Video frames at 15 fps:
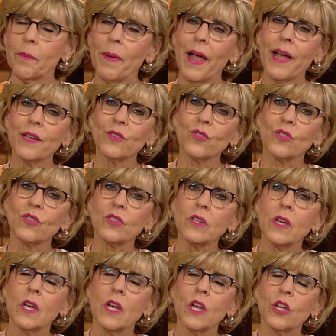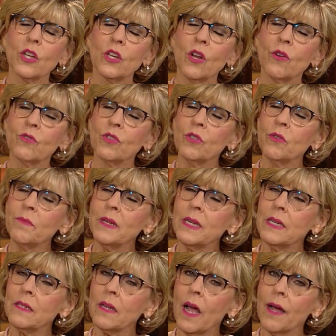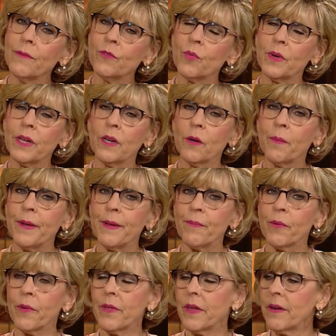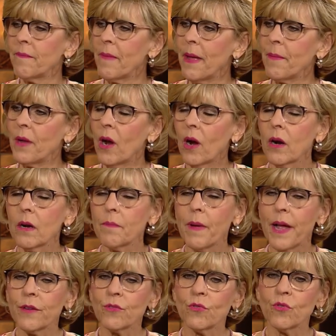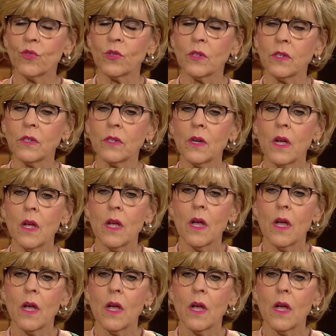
to mm-hmm. pastors. Mm-hmm. You know, too many times we hear people that have maybe heard Pastor George